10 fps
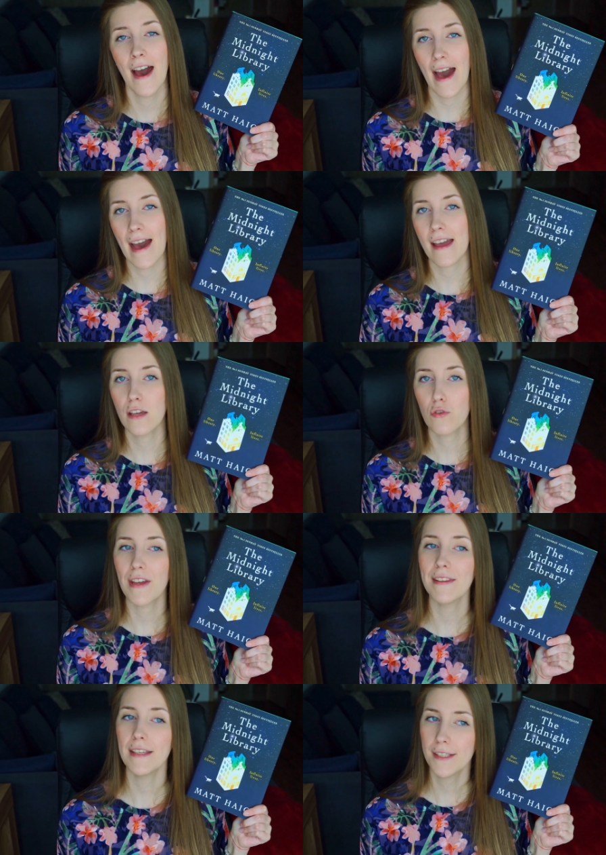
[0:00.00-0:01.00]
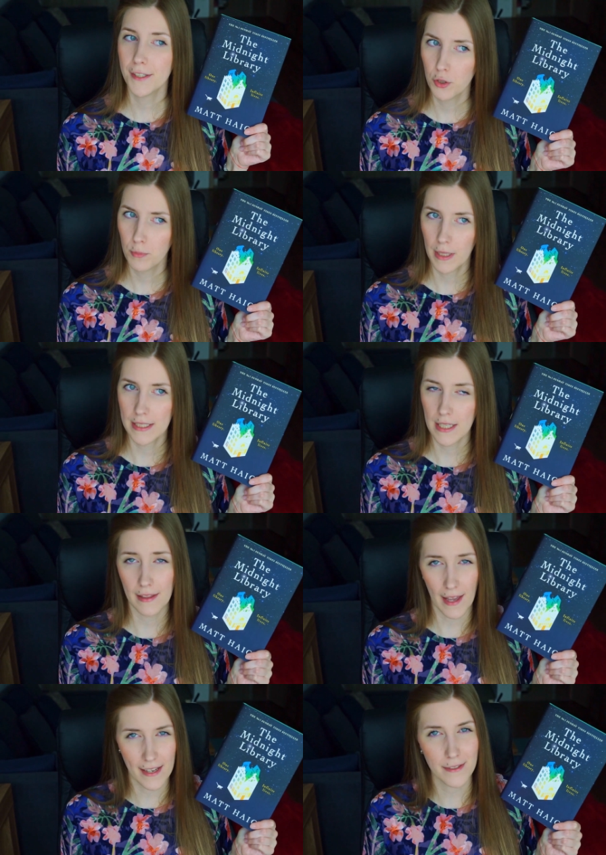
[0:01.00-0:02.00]
I read The Humans
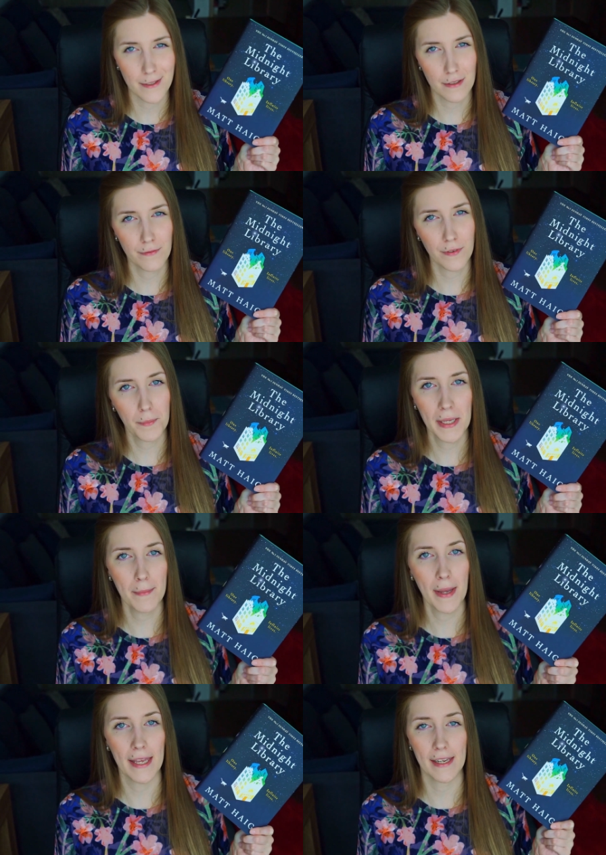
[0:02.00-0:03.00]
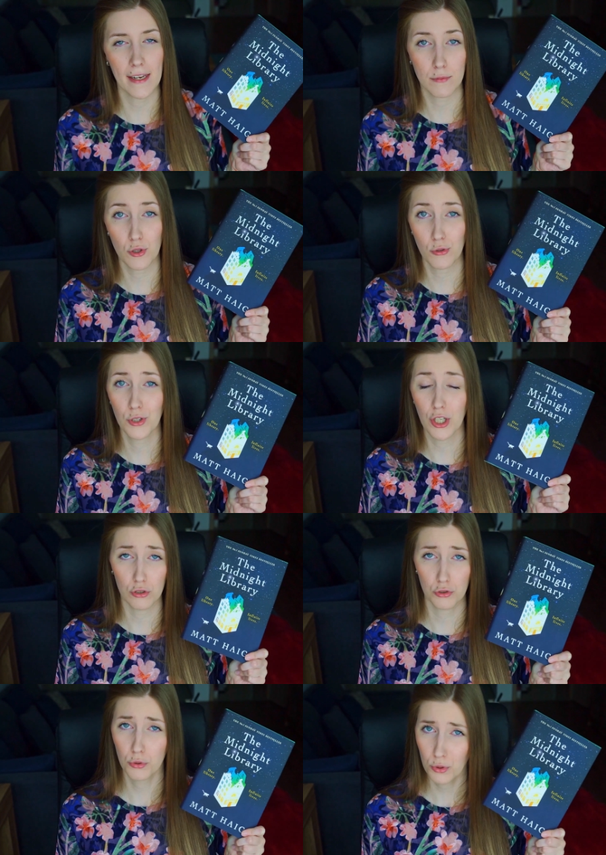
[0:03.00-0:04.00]
last year from him and I absolutely
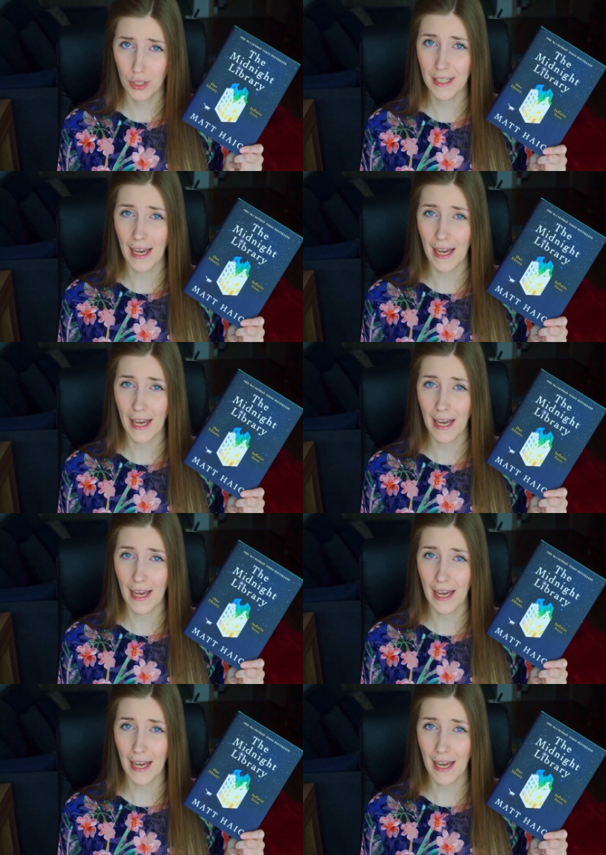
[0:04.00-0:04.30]
adored it.